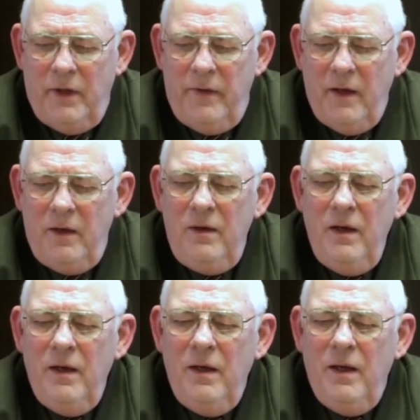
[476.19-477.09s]
And then
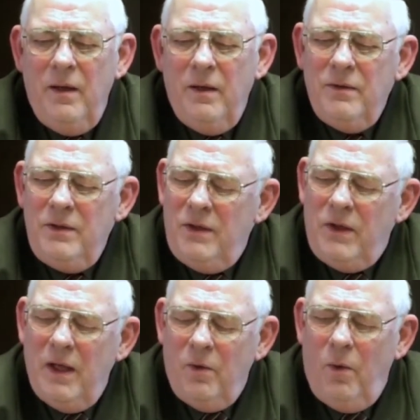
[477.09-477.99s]
you
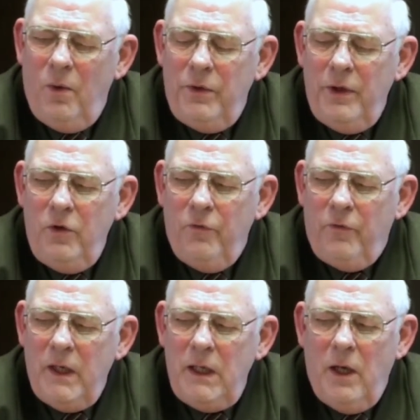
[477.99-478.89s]
get old and you
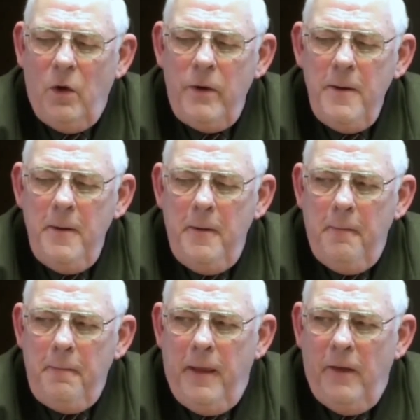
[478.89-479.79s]
find out
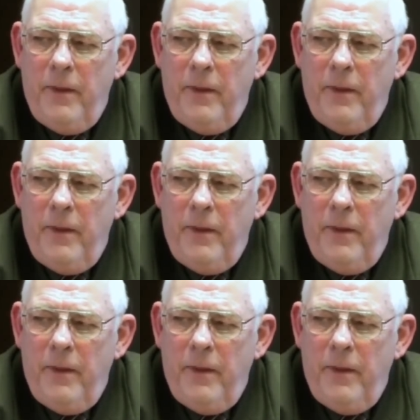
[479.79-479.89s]
that